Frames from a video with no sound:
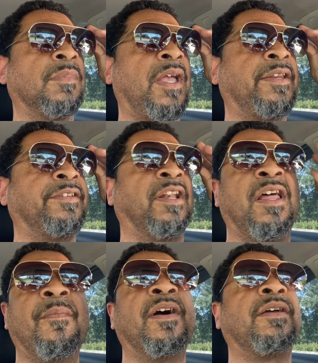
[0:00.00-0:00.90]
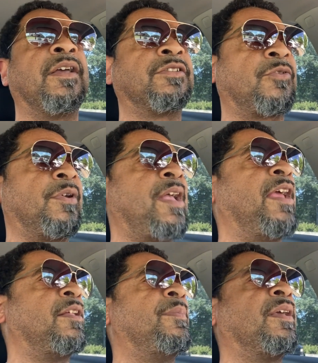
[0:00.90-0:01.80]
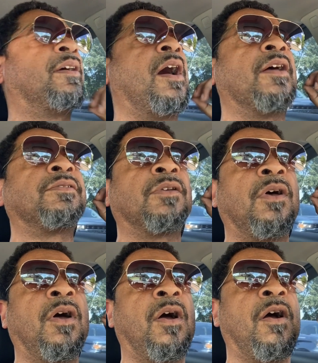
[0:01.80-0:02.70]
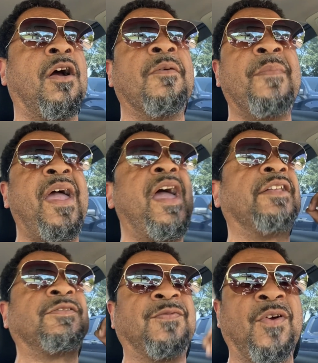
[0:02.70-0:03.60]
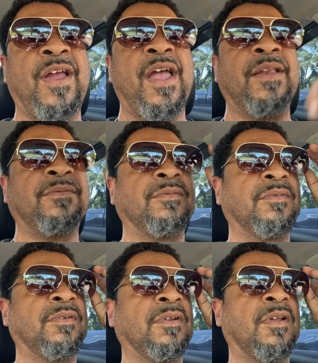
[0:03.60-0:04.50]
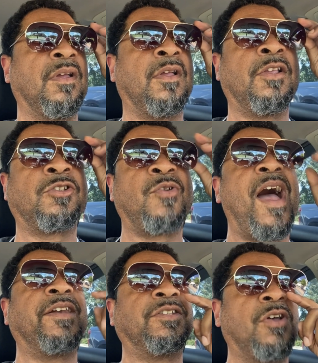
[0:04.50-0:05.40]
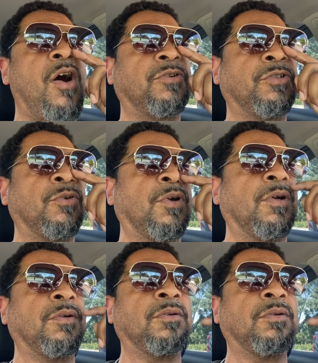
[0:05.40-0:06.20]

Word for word: And the dilemma is created because her man's friend tried to talk to her.